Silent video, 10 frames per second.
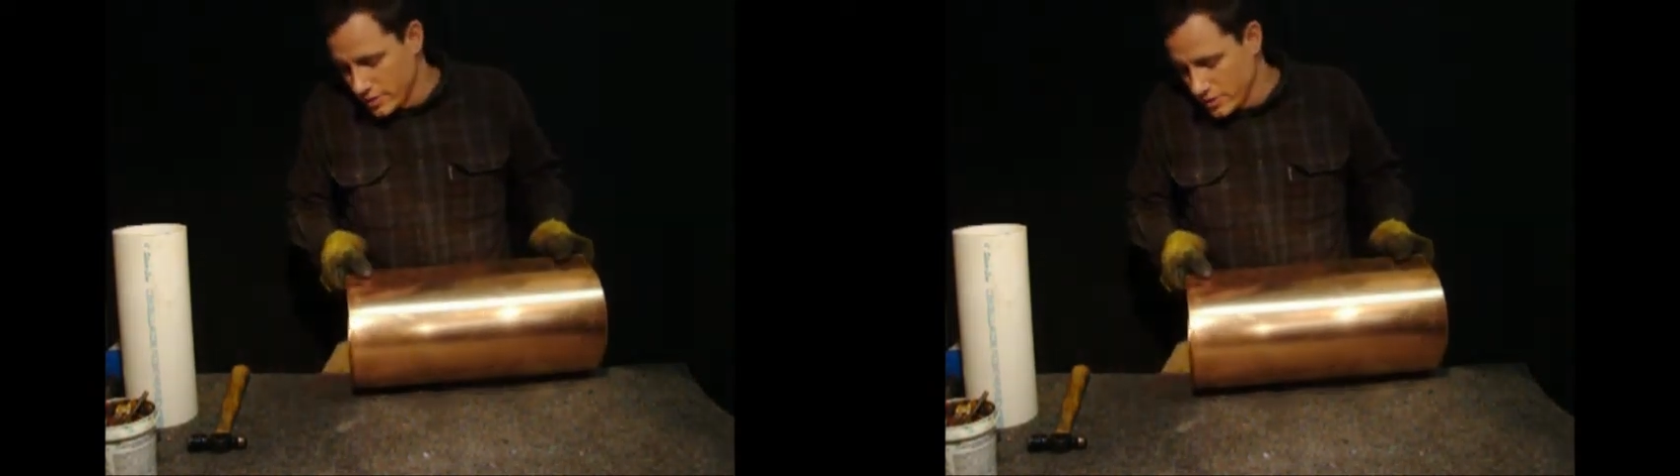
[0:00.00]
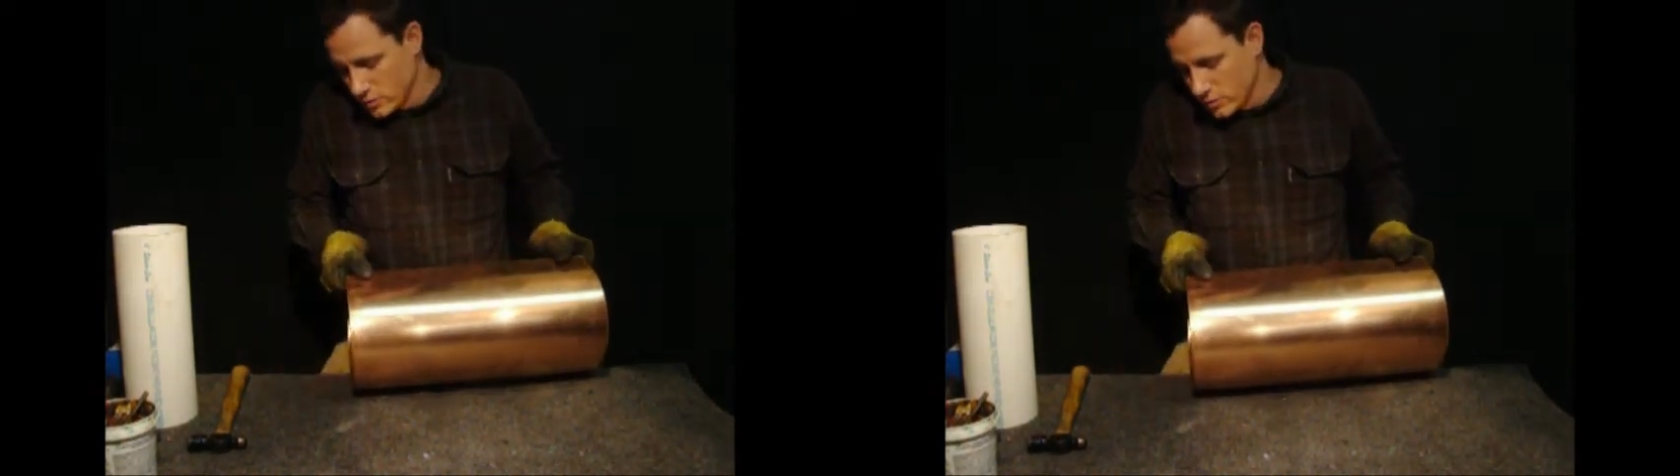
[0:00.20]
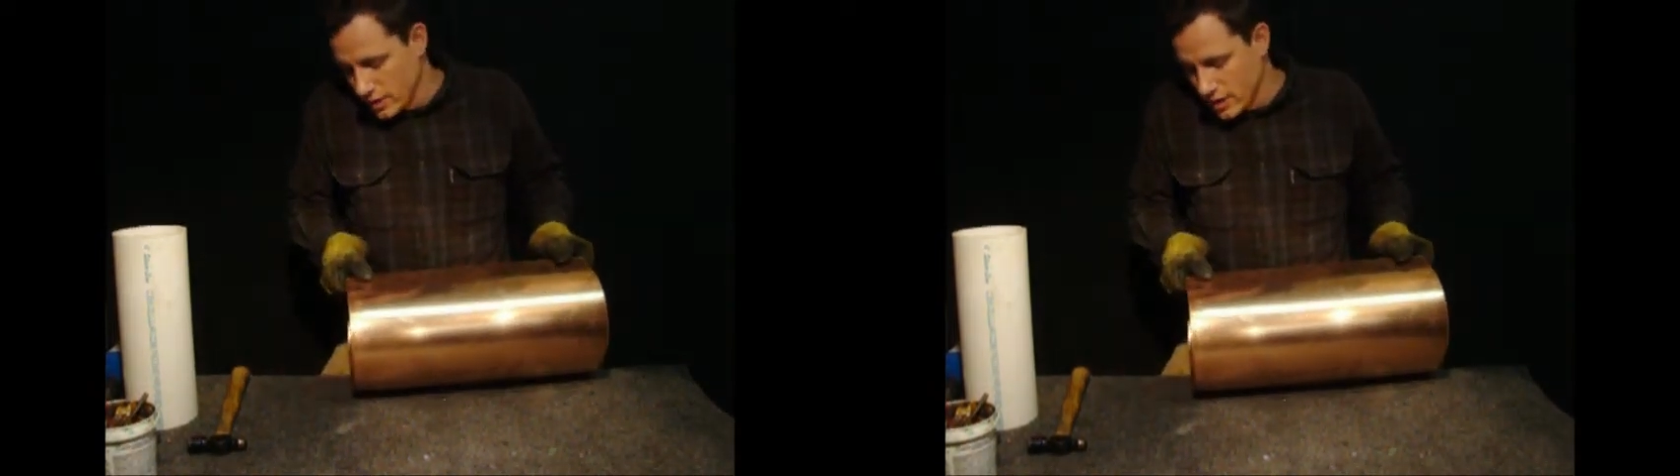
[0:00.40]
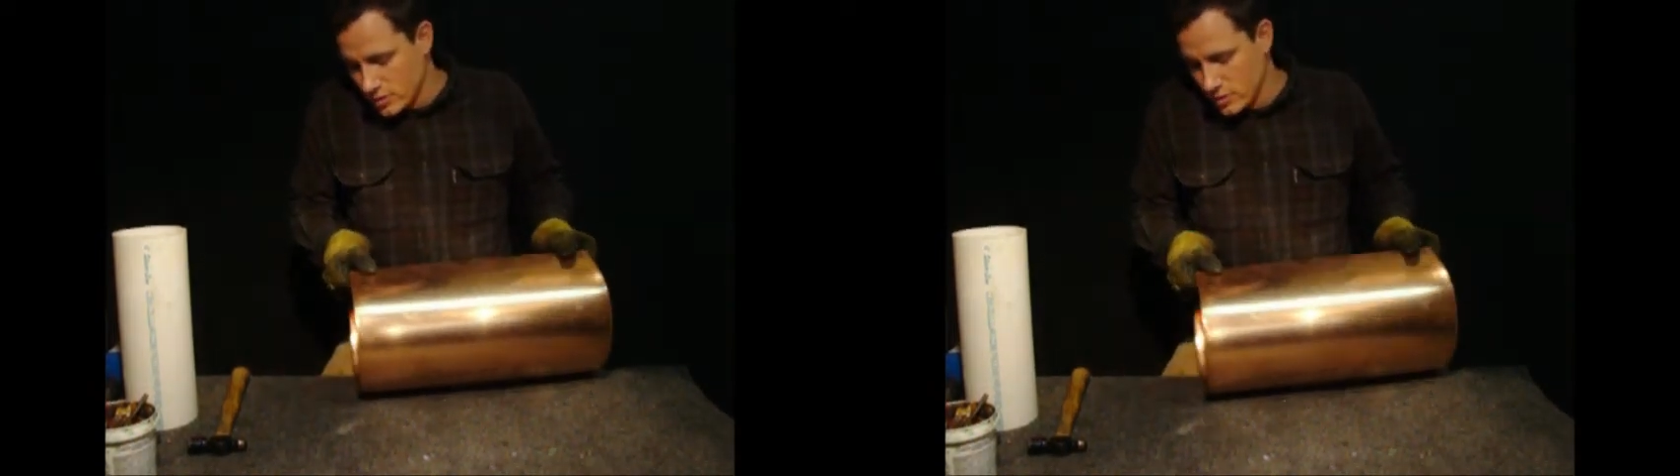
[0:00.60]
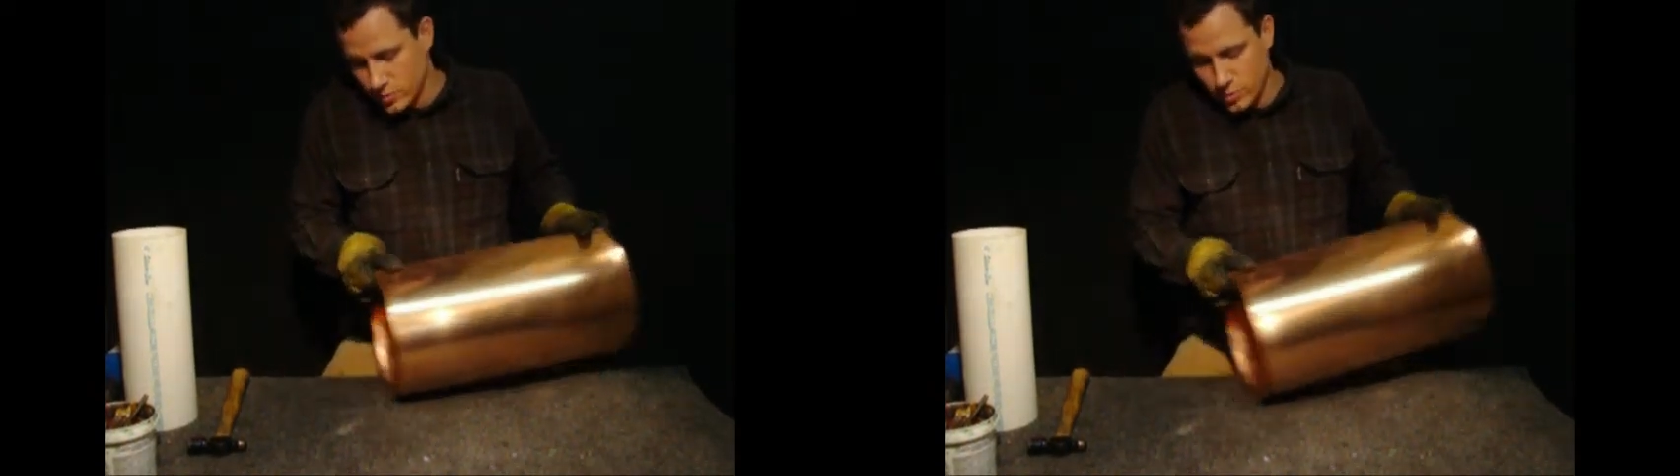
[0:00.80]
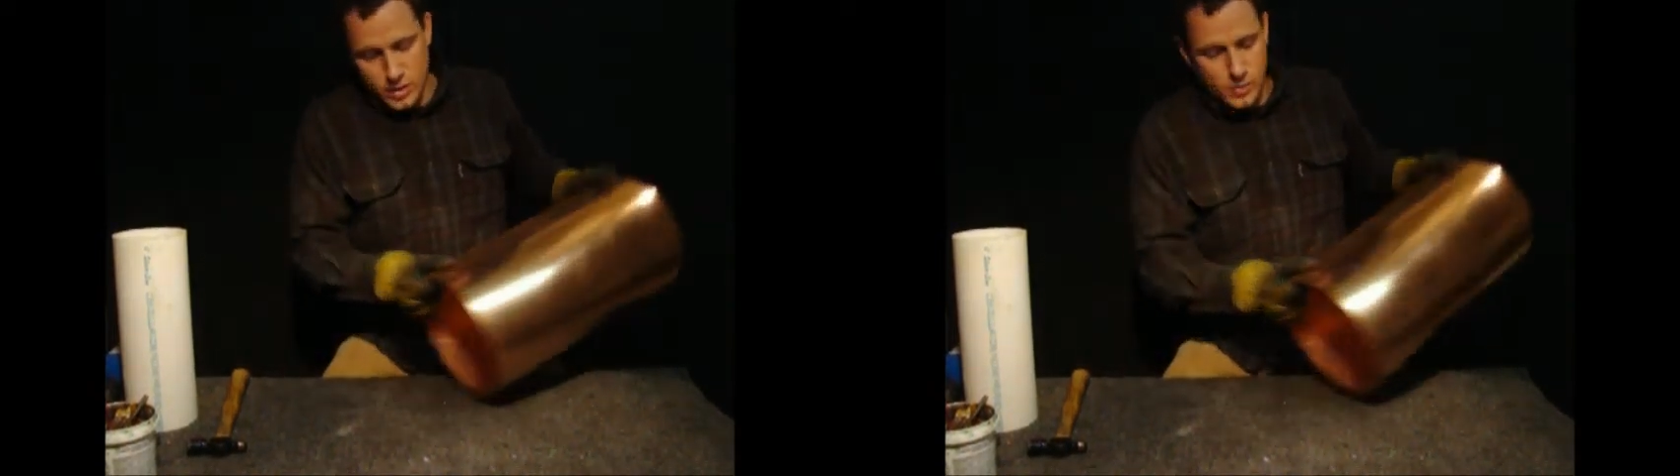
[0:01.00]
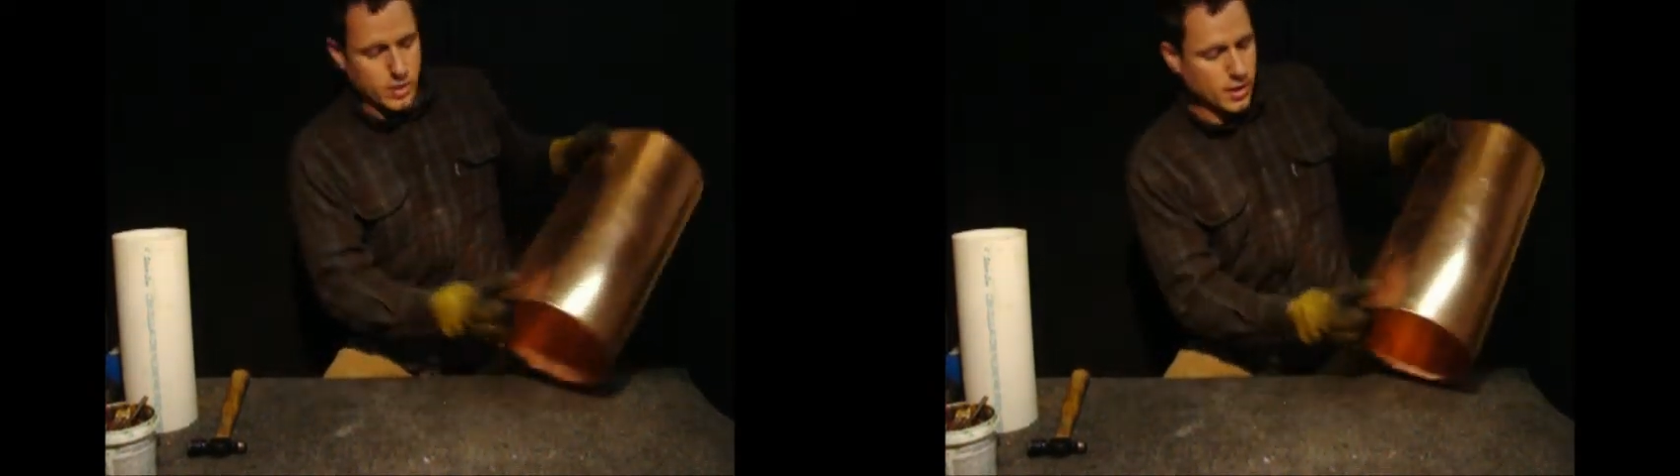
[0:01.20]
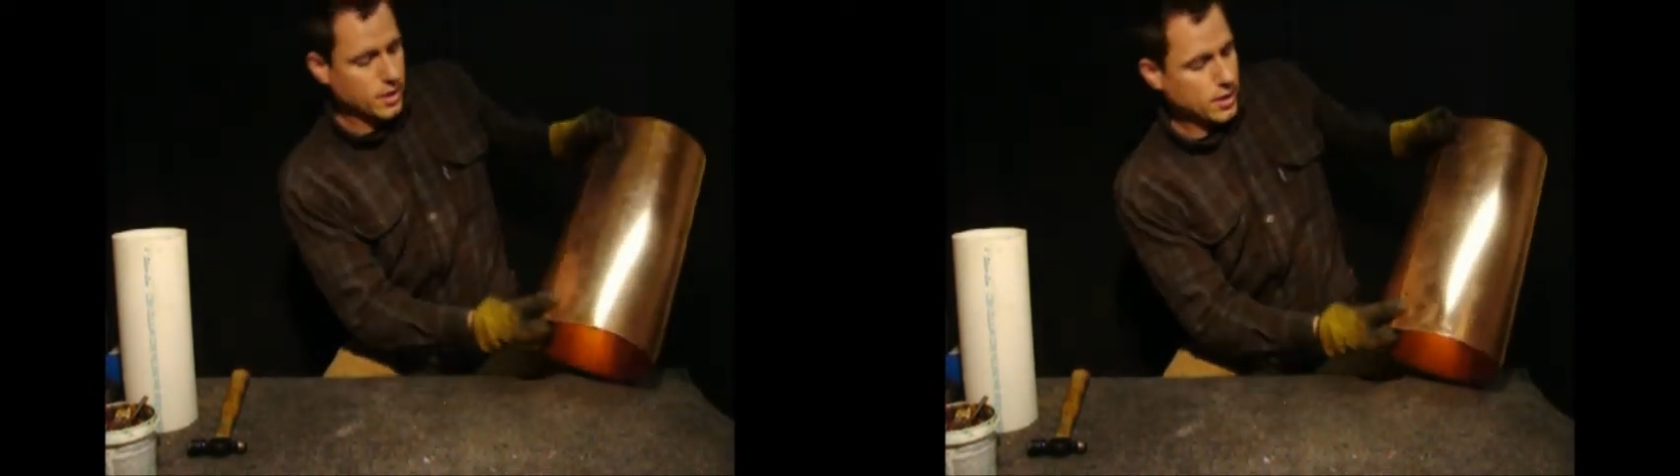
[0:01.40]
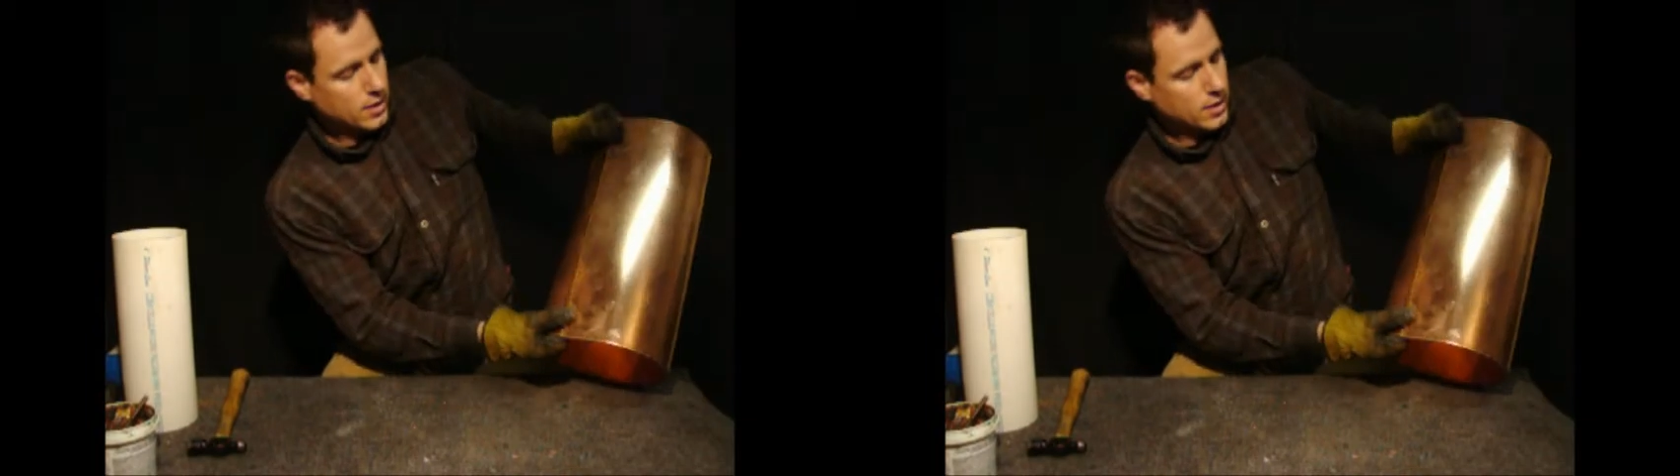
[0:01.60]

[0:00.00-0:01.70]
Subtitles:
You just want to get it to the point where